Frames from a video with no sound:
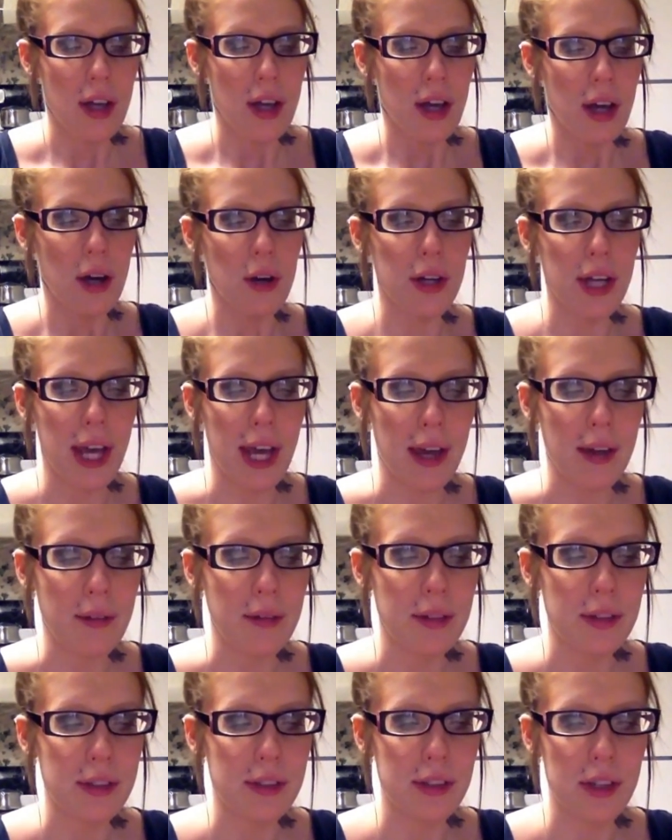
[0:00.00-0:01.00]
Okay,
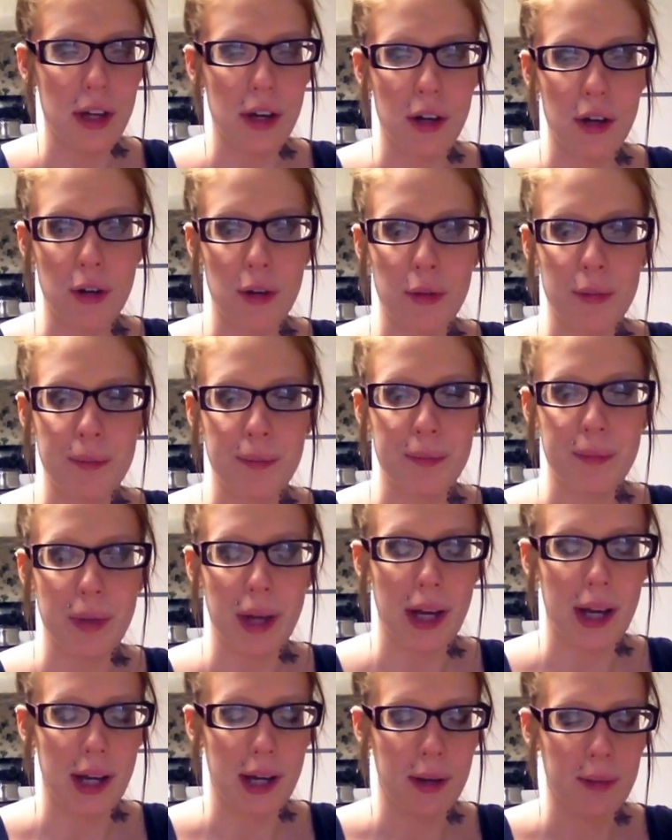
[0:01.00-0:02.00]
so
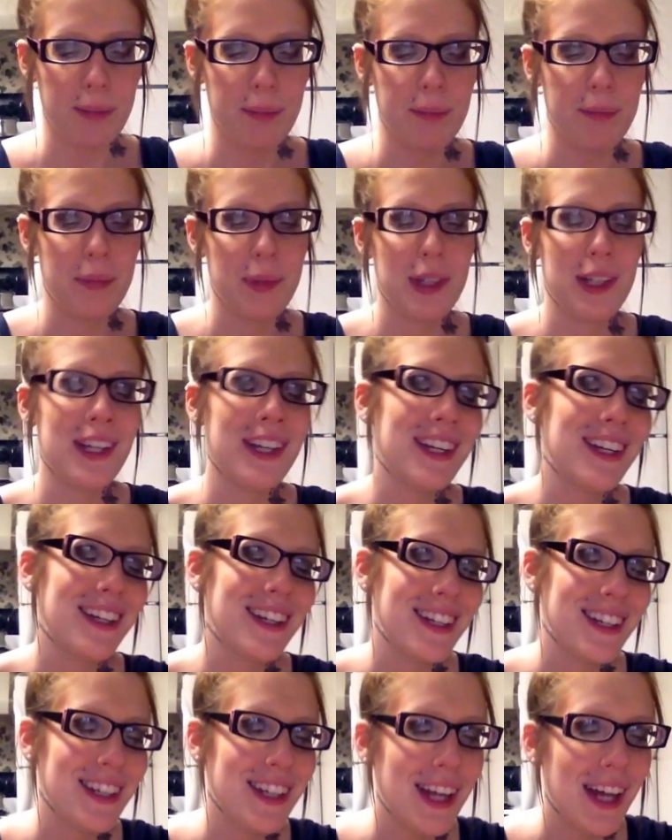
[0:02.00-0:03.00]

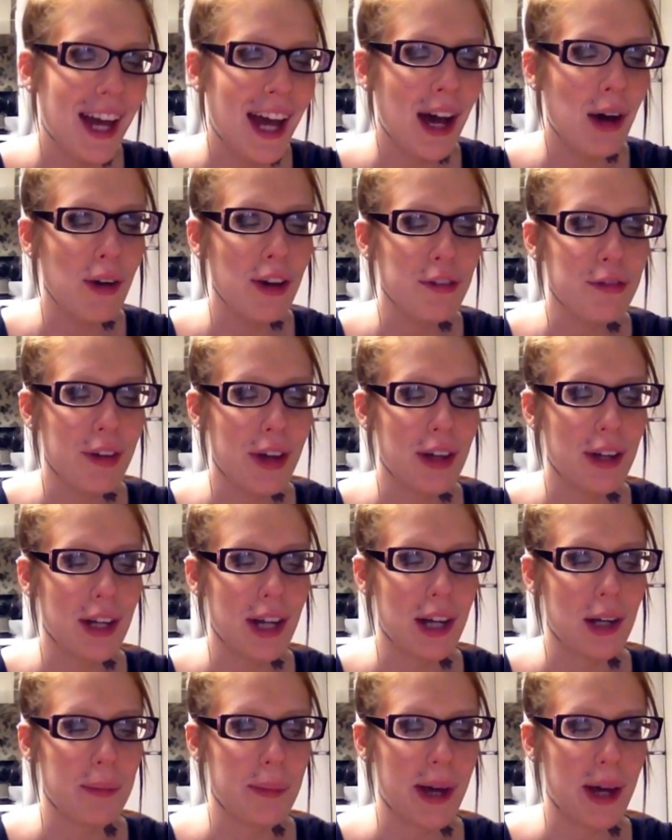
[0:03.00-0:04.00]
how I found
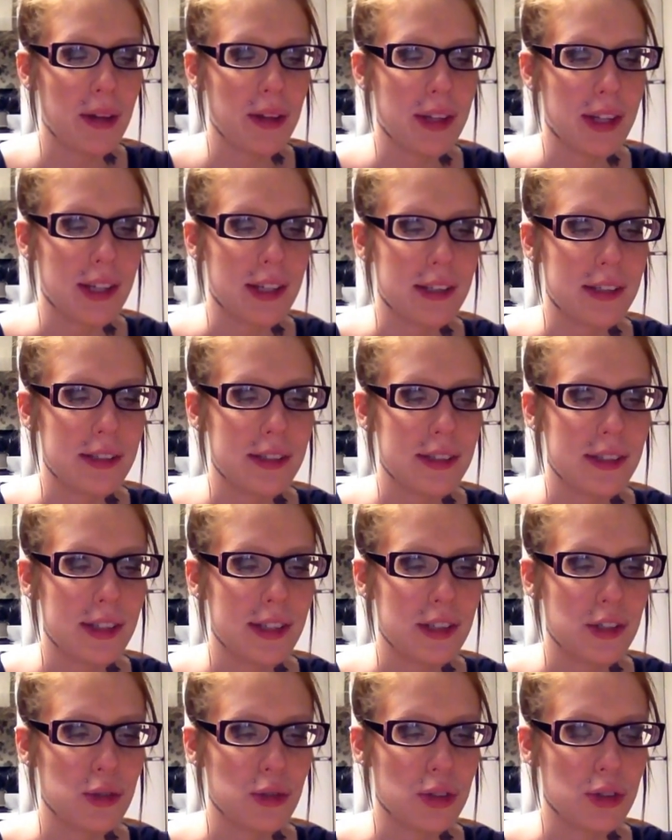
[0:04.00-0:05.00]
out about this,
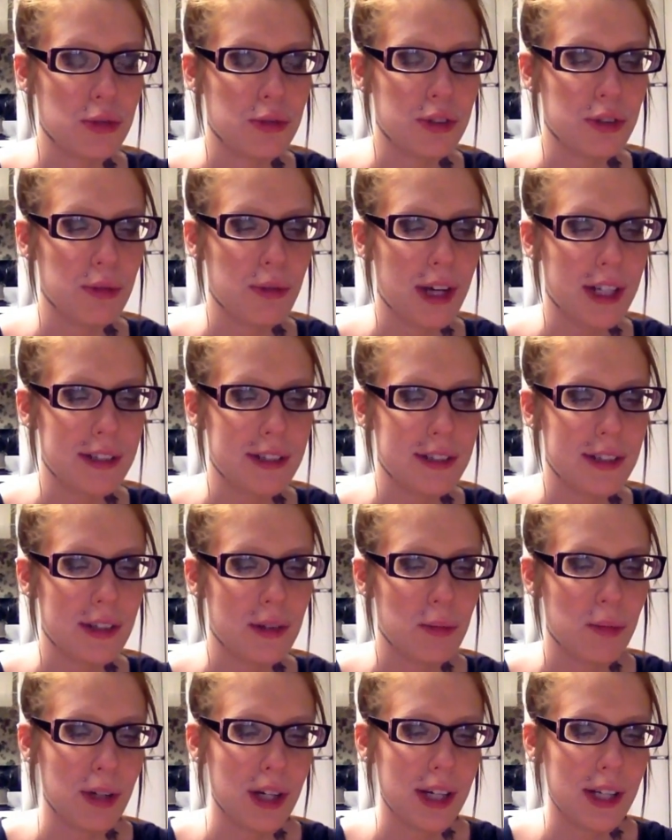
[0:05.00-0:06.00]
that George was
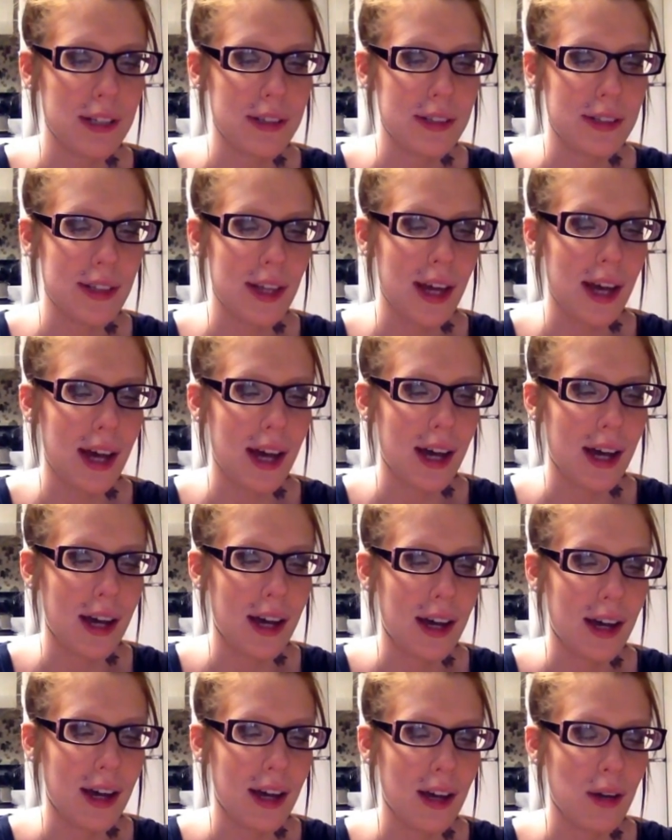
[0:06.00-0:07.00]
arrested, was
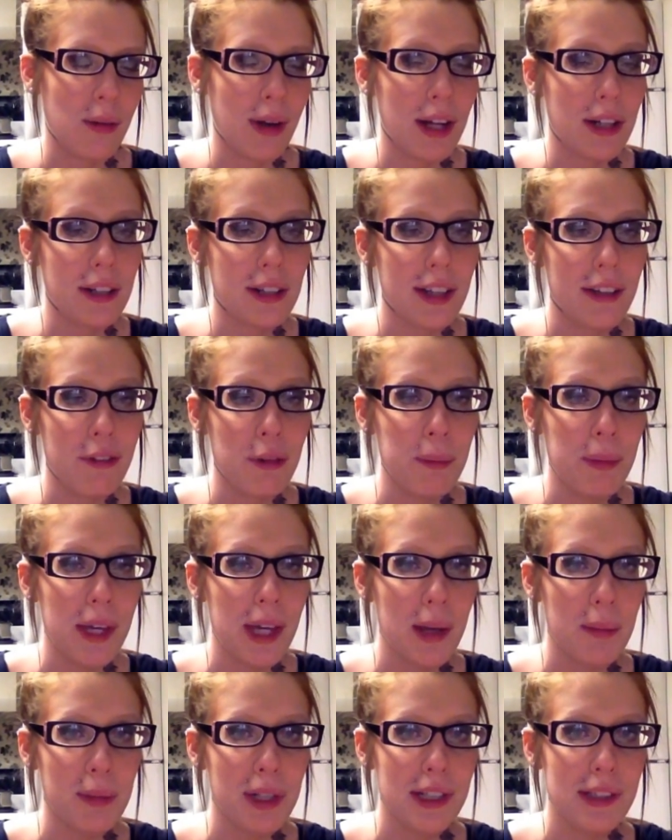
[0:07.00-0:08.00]
around 11
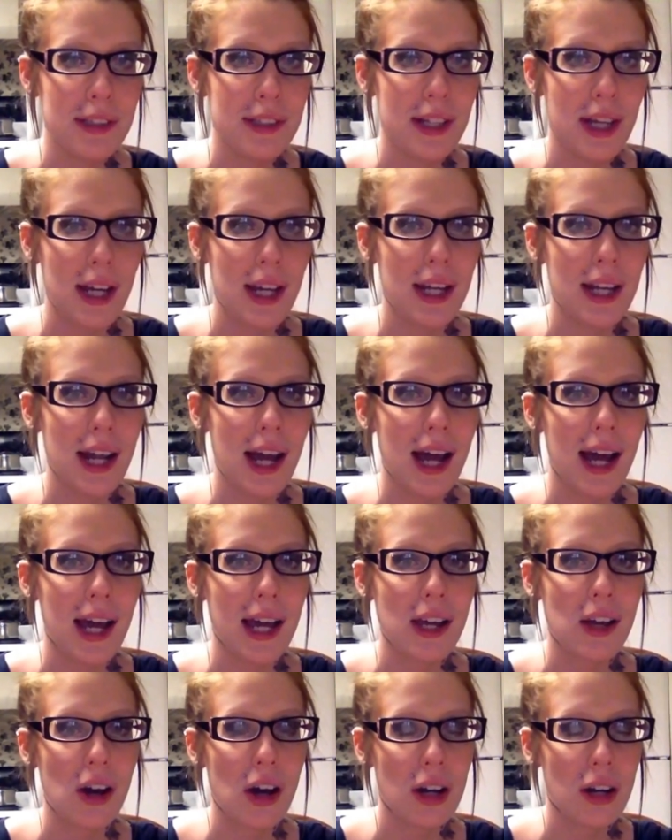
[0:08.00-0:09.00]
p.m. last night.
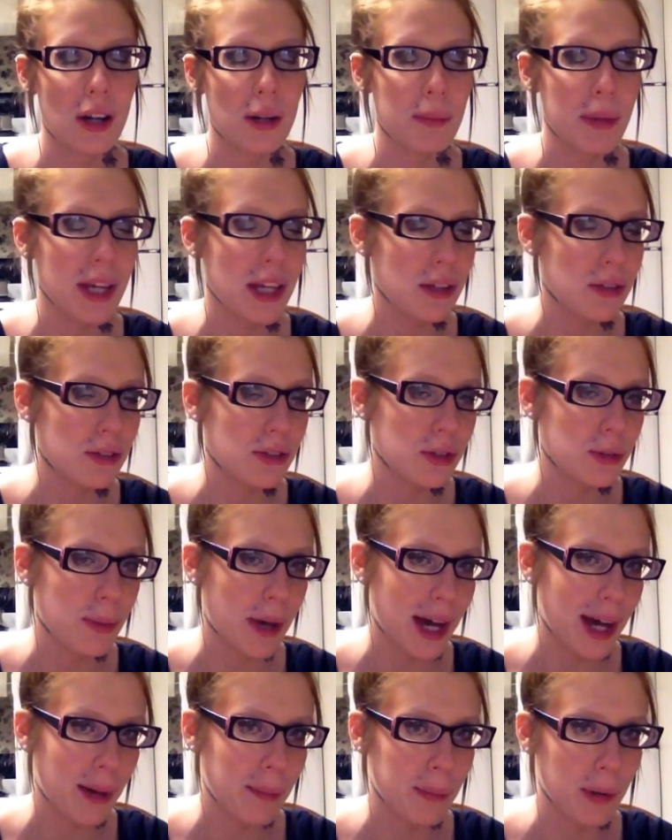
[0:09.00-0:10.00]
I got on my YouTube
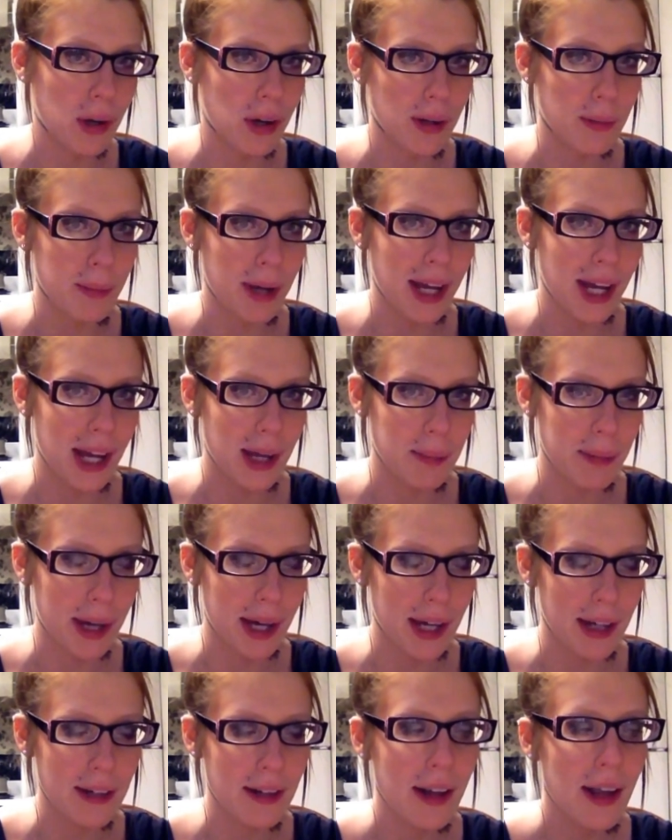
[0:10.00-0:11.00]
app on my
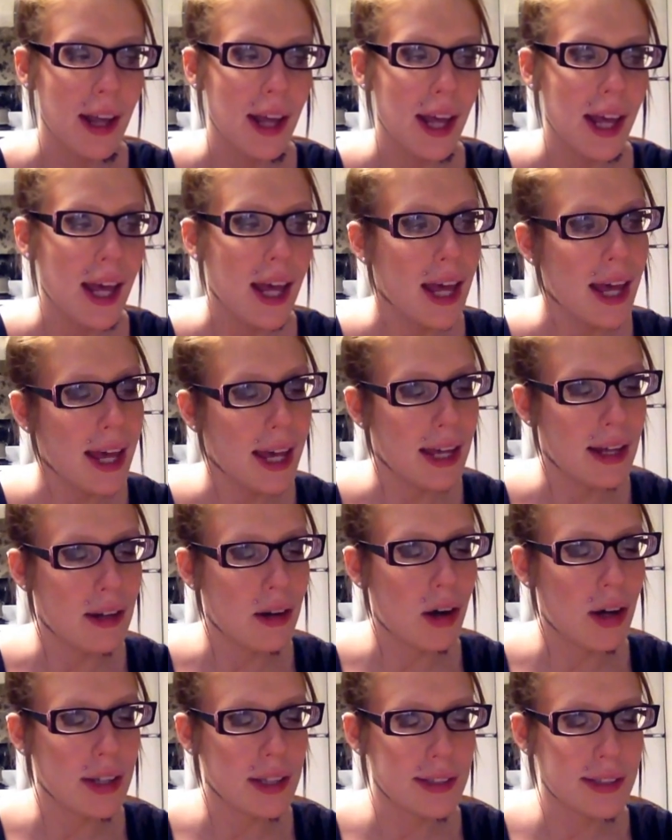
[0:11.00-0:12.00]
iPad, and
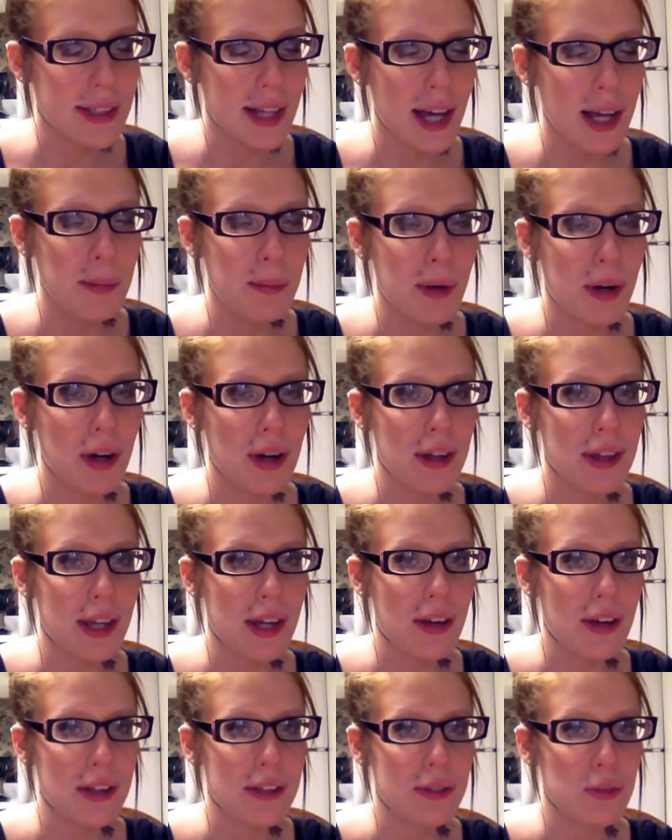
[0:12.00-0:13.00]
on the sidebar
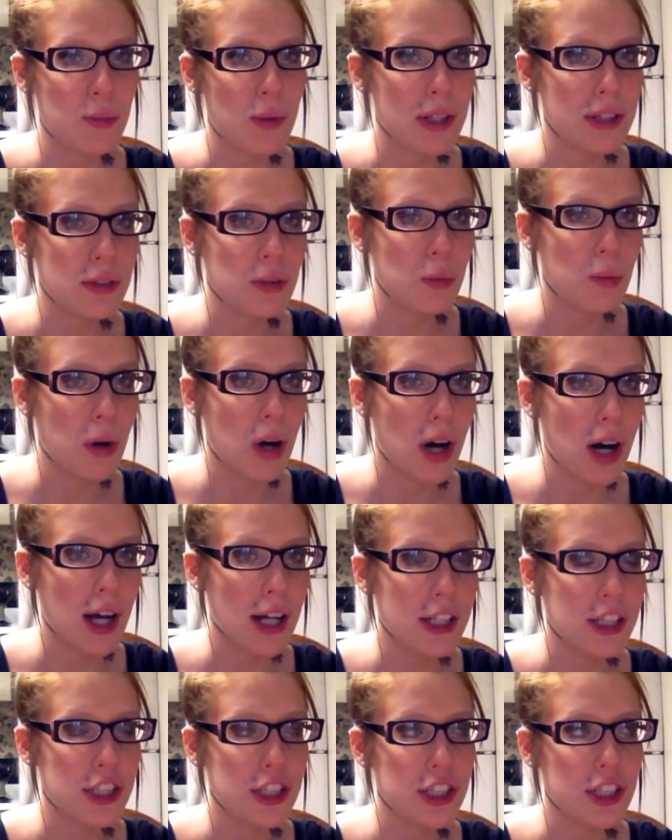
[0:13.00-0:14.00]
there is what to
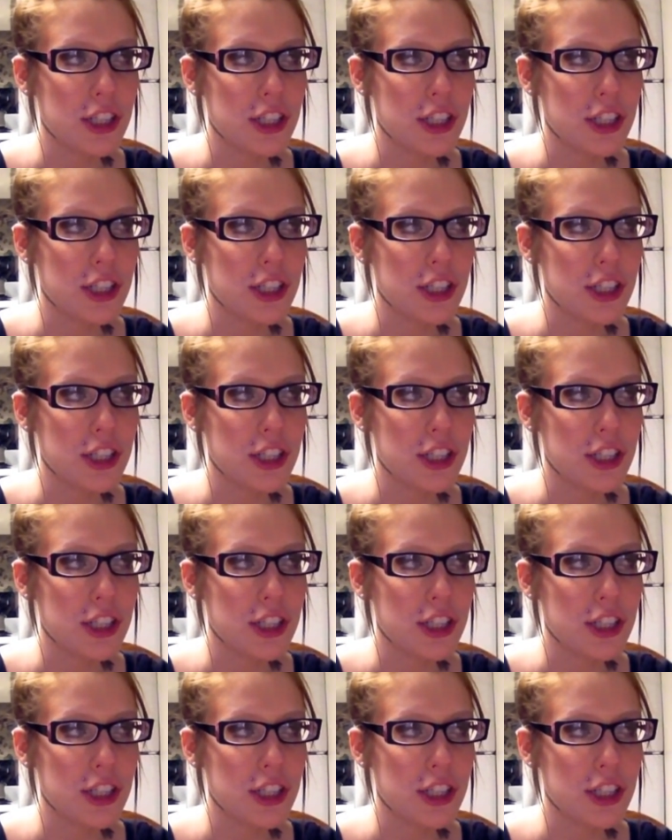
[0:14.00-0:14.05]
watch.